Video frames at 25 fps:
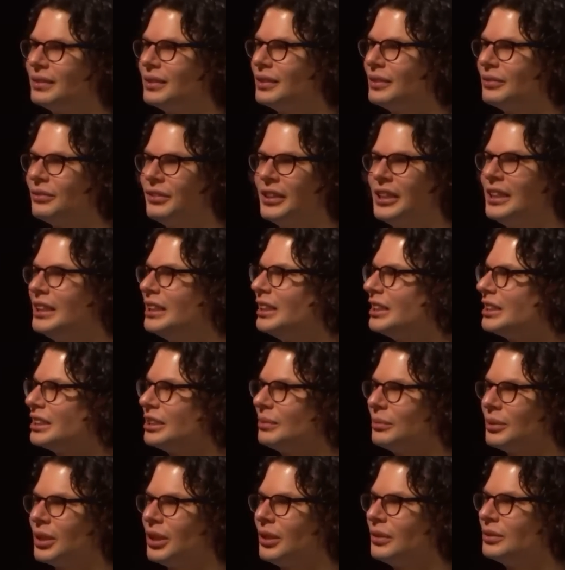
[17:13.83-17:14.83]
veganism
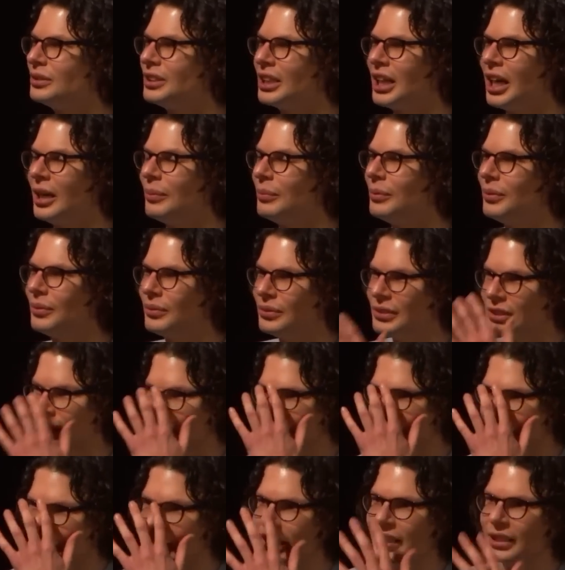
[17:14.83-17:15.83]
the whole time. It was to
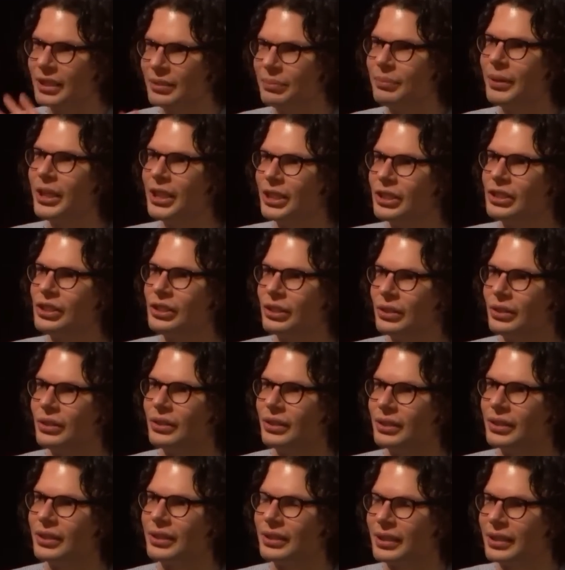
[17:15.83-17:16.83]
like make sure
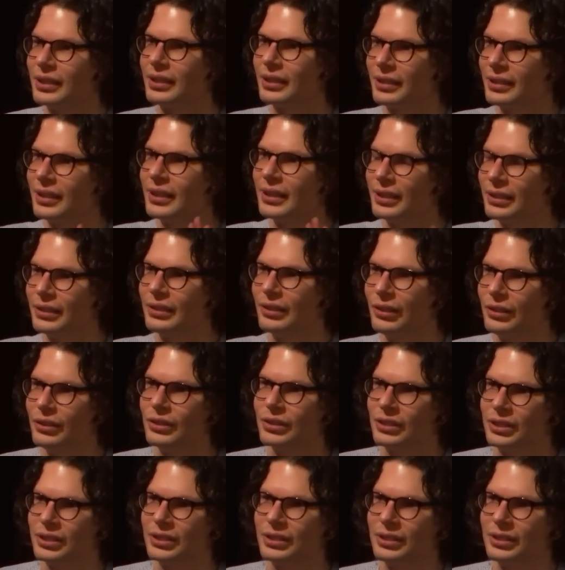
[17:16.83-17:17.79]
that the thing looked